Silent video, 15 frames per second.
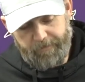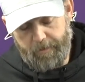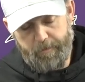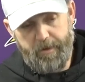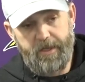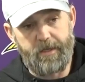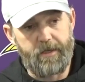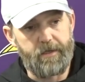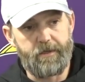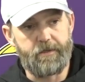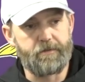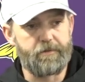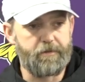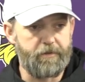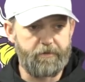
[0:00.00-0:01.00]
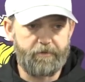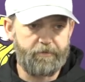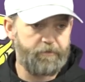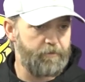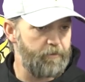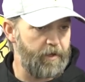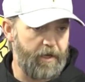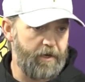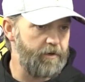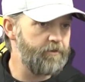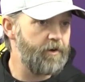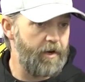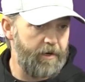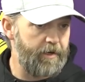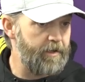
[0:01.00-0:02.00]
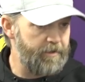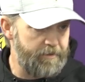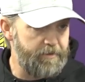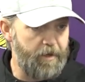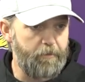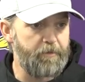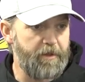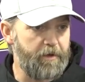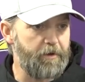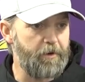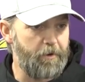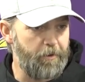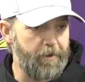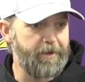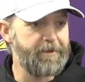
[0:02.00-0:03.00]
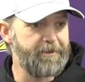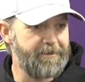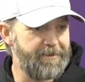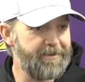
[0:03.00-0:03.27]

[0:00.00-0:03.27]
for me, it's just we got to try to get something going.